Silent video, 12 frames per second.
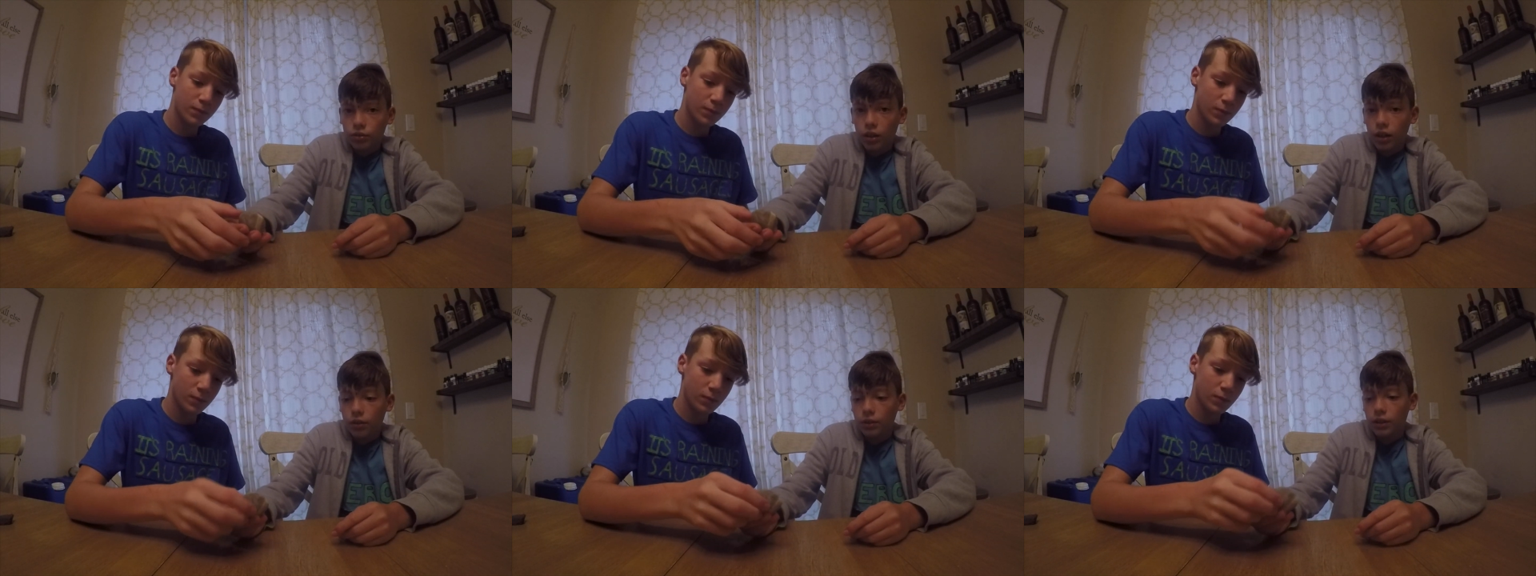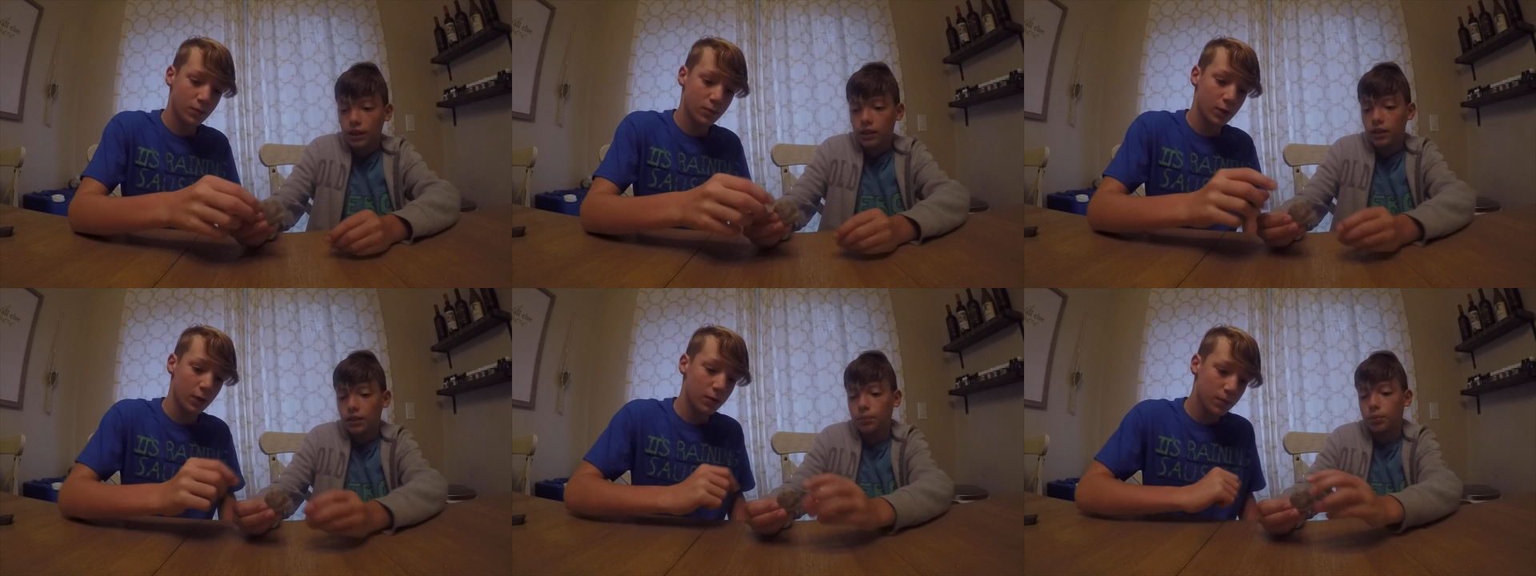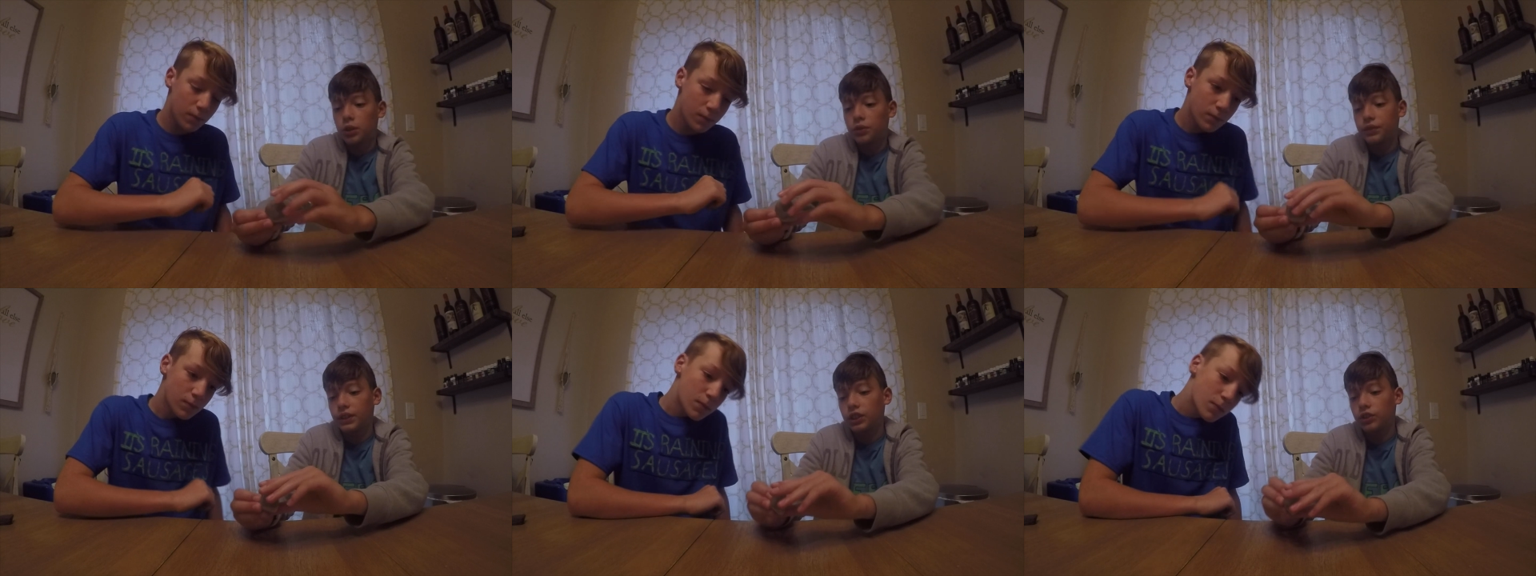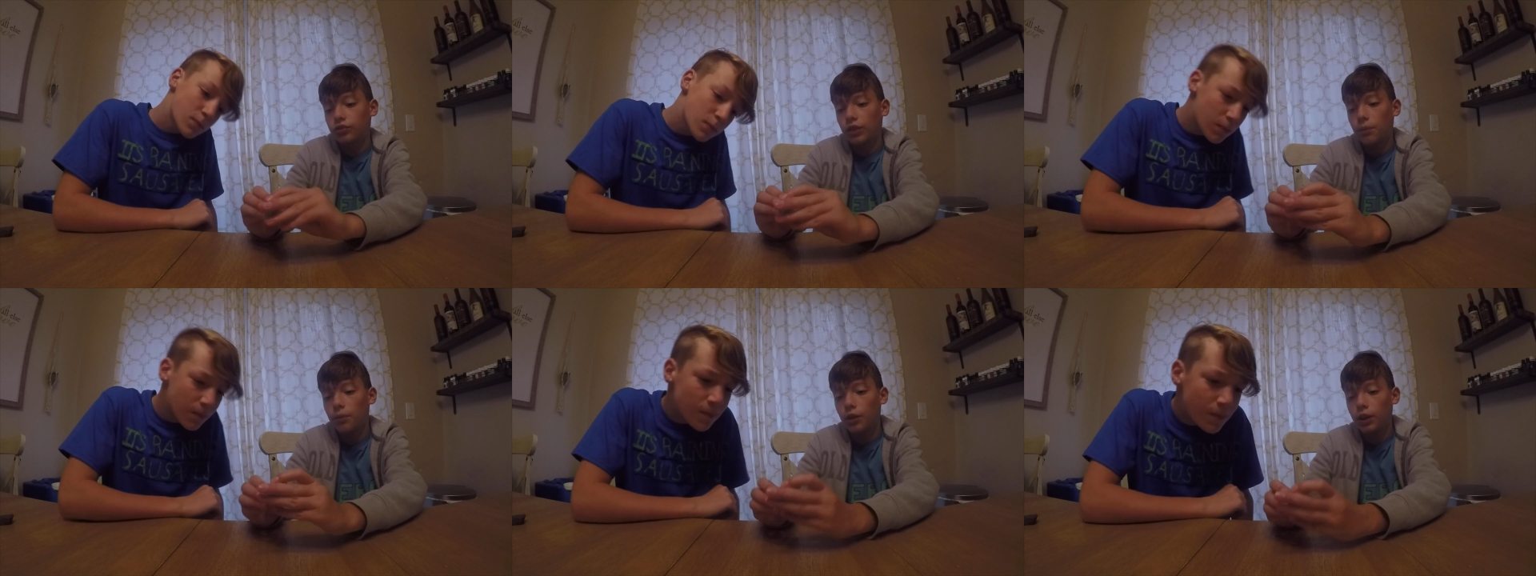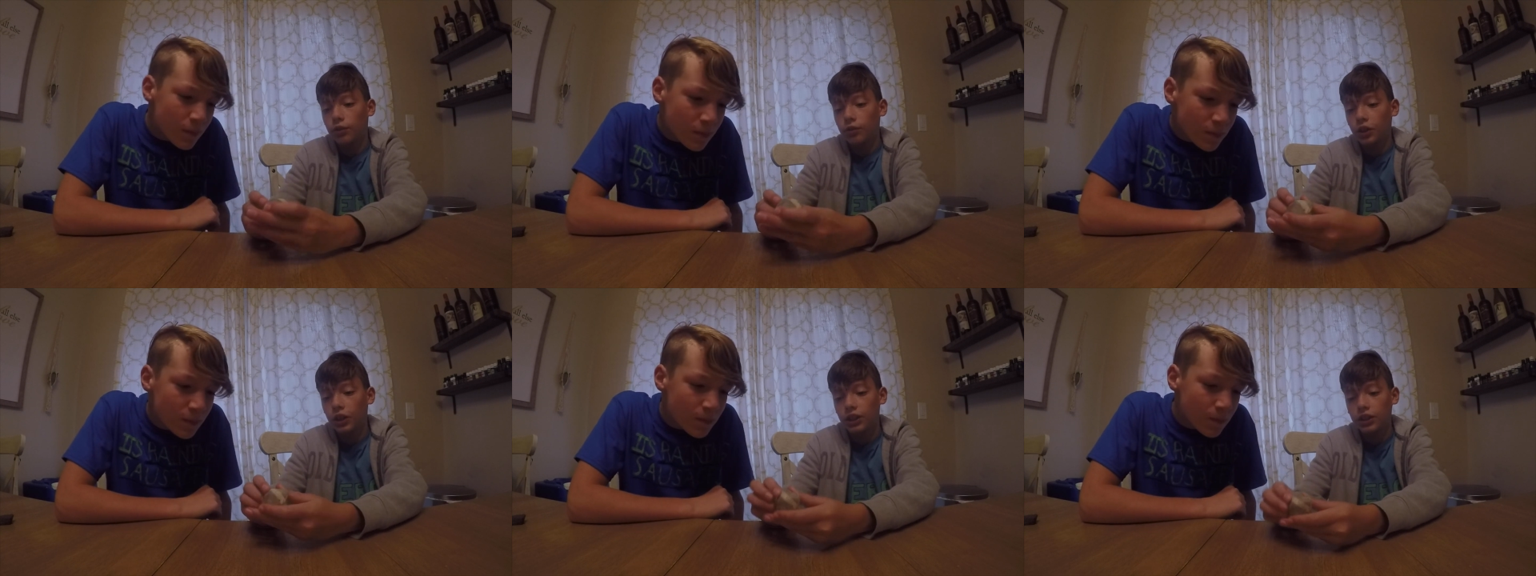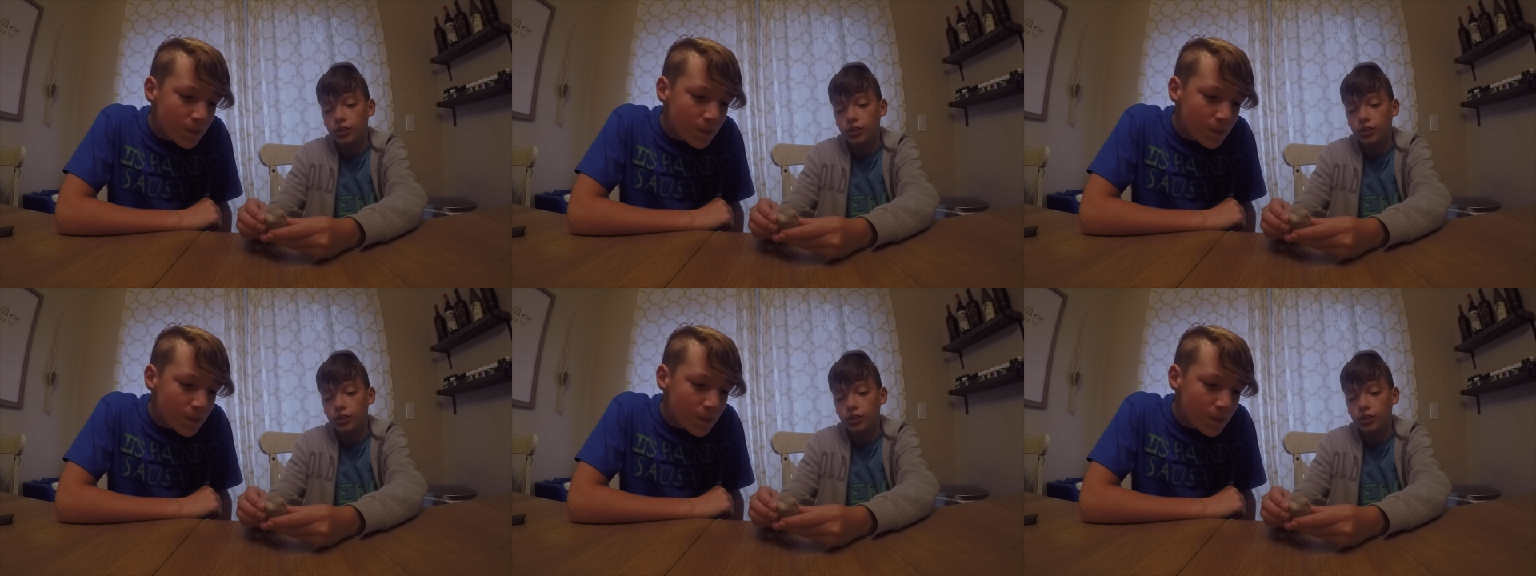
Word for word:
Speaker 1: rock with like a perfect straight going through it.